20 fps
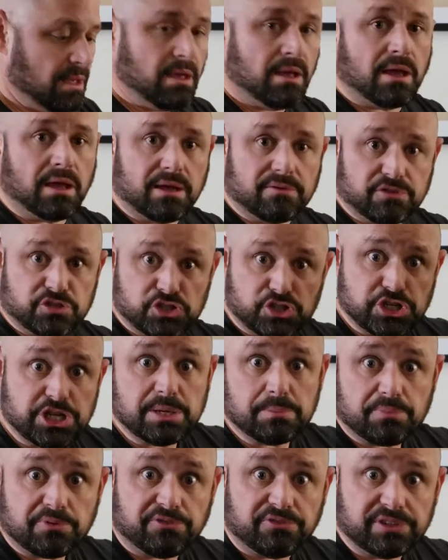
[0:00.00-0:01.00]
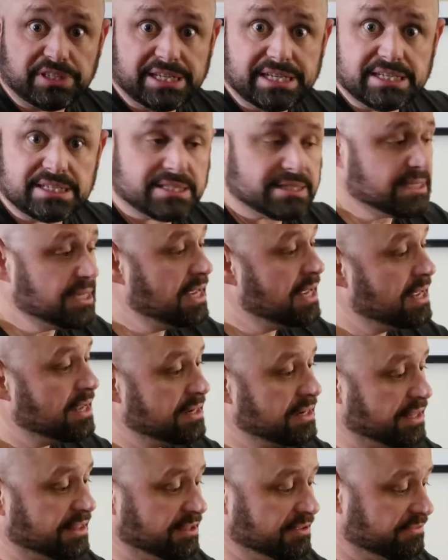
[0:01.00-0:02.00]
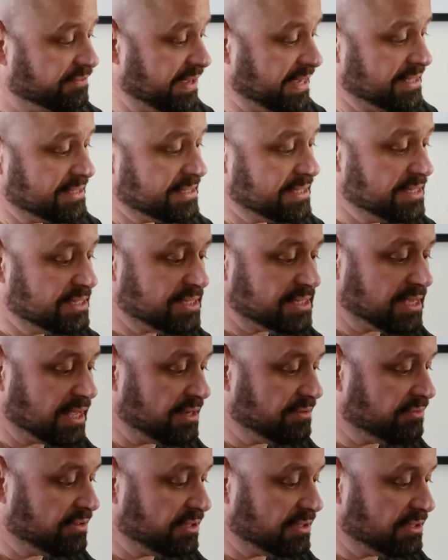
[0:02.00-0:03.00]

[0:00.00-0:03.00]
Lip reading: I have a cheap fleece, nothing fancy, just kind of